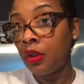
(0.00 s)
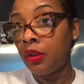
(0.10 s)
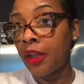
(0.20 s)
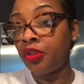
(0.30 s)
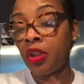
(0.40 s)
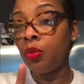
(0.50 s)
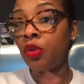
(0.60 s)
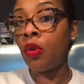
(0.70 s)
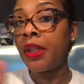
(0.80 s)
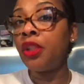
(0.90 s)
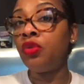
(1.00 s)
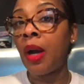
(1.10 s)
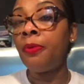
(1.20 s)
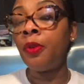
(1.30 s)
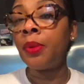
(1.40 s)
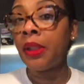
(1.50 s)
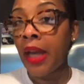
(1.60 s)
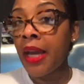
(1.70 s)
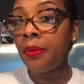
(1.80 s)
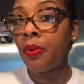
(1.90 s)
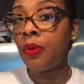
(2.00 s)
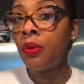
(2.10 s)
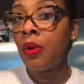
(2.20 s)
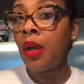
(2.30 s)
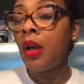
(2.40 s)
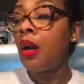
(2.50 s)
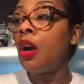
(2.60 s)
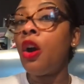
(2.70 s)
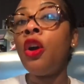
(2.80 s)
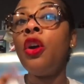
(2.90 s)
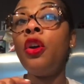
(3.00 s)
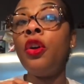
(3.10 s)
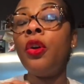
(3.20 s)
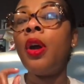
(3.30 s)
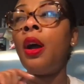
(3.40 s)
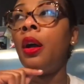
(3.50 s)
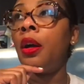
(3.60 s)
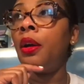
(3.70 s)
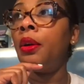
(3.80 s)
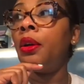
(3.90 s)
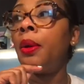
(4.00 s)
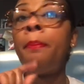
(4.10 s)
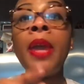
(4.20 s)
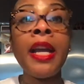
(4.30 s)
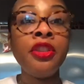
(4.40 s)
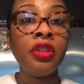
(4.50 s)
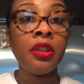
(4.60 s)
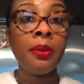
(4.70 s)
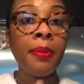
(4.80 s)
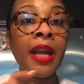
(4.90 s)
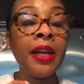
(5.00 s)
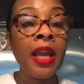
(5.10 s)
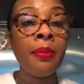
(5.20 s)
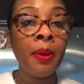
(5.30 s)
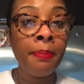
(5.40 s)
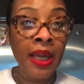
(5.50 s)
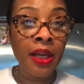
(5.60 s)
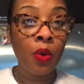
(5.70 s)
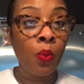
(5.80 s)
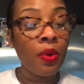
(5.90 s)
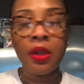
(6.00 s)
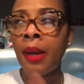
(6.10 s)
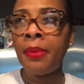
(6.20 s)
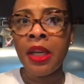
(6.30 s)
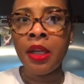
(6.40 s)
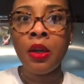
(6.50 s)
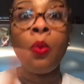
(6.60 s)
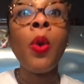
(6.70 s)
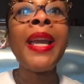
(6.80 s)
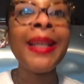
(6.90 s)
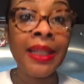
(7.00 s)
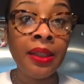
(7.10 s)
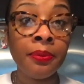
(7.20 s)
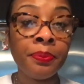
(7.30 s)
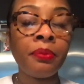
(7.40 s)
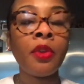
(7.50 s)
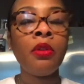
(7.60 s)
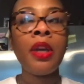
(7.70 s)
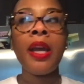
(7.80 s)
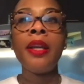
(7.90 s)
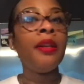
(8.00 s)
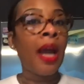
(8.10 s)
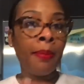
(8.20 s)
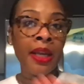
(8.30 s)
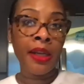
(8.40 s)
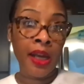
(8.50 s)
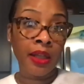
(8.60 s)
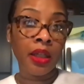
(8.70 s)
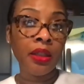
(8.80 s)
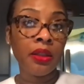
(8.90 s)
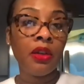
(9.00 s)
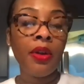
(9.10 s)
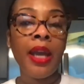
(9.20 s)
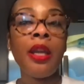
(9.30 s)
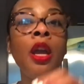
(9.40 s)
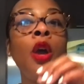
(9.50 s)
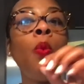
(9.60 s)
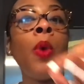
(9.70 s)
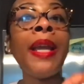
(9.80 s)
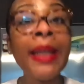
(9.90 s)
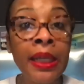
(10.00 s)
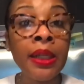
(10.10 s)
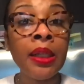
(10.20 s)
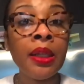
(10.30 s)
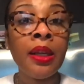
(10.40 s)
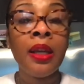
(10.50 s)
that she was going to get dropped from the label, her manager by the name of Winnie, okay, not Mandela, okay, Winnie